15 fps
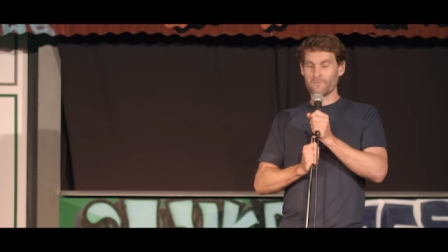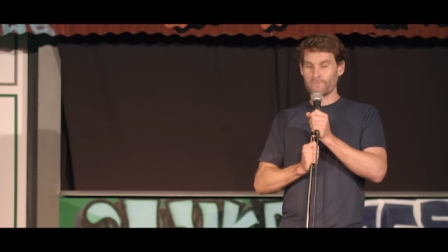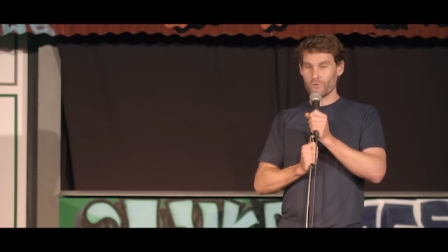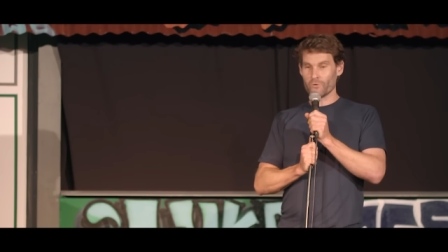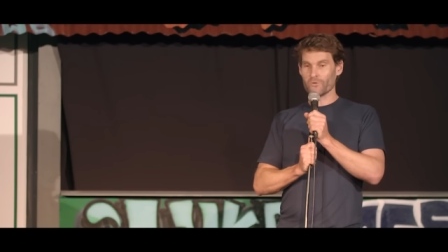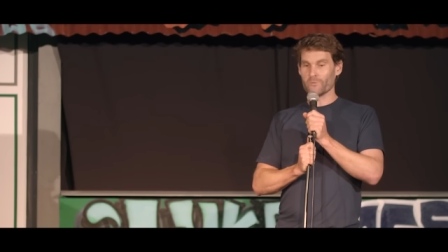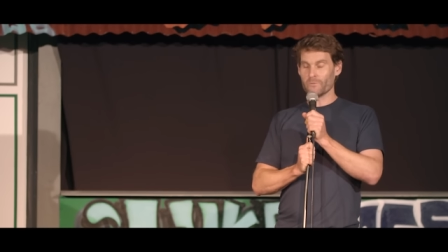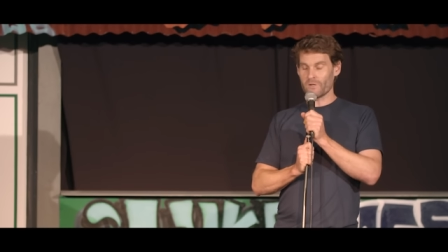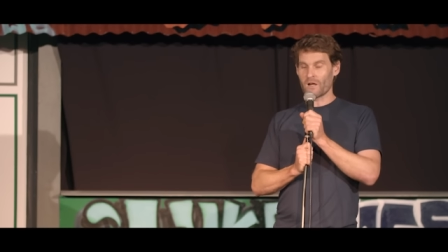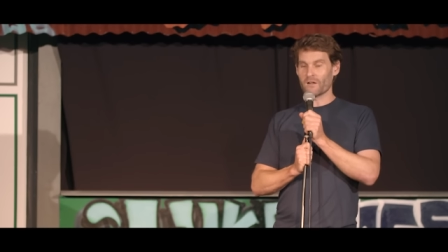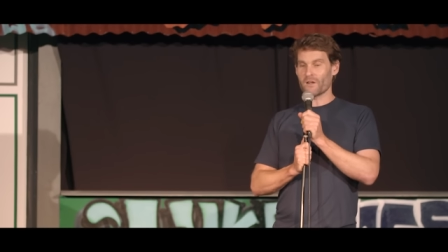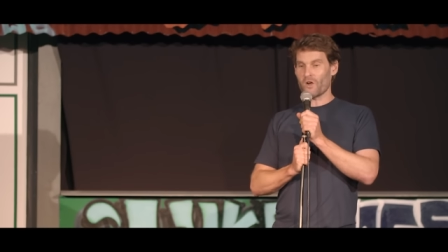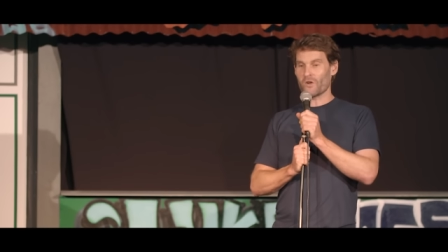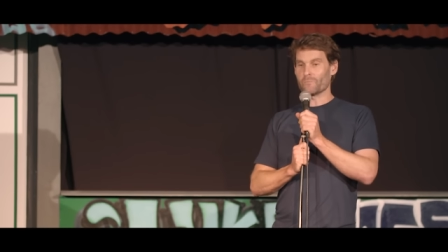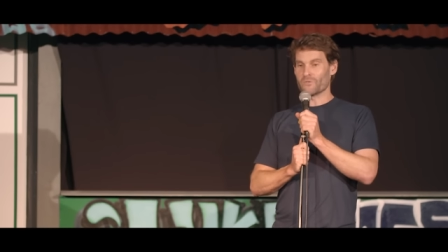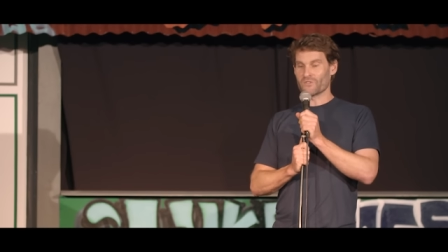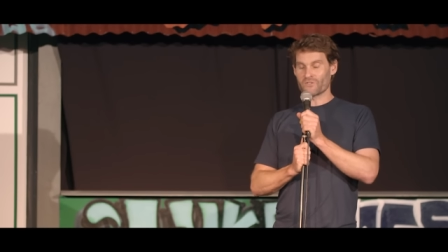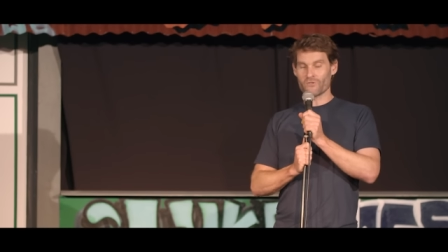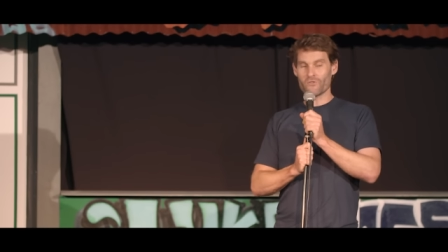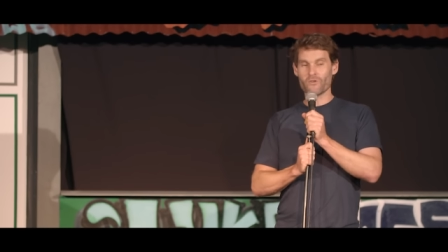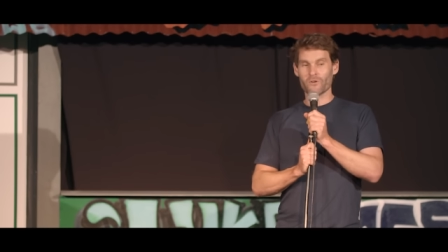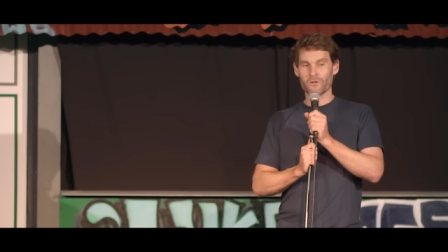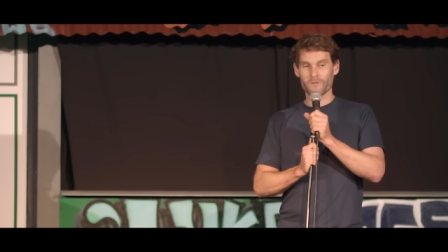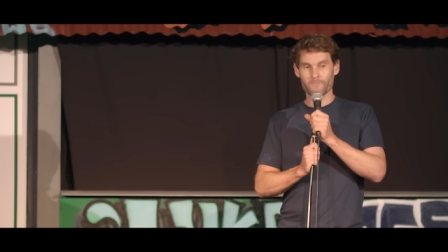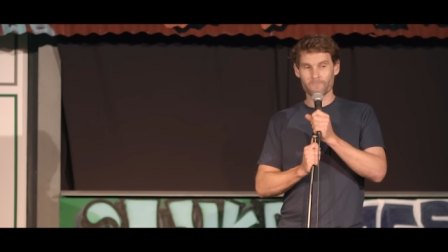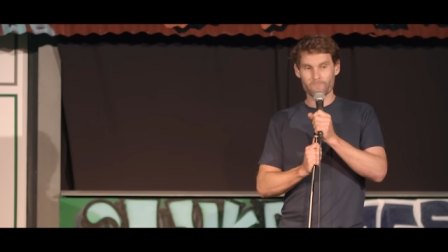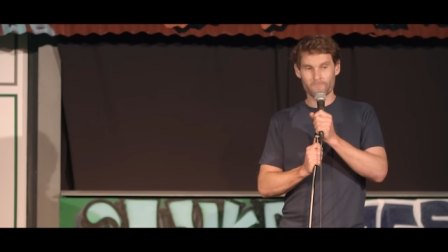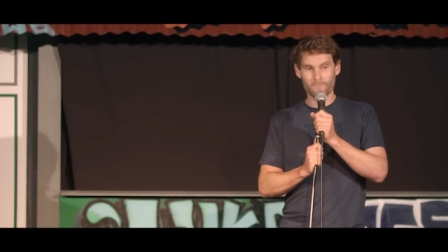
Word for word: a few of them are going berserk